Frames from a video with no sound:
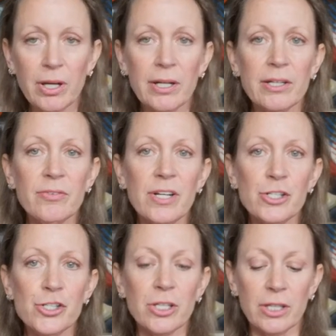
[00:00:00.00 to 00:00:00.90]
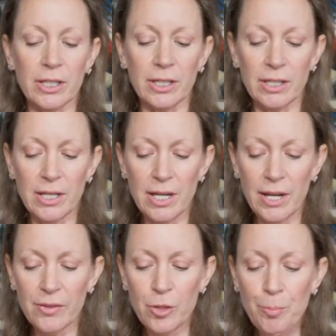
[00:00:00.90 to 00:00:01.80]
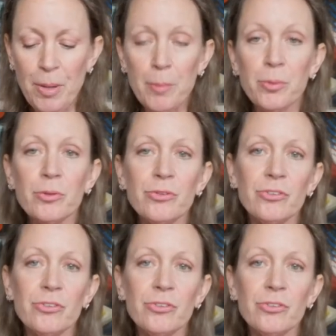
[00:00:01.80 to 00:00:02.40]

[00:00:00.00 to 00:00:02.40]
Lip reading: And eventually, the pebbles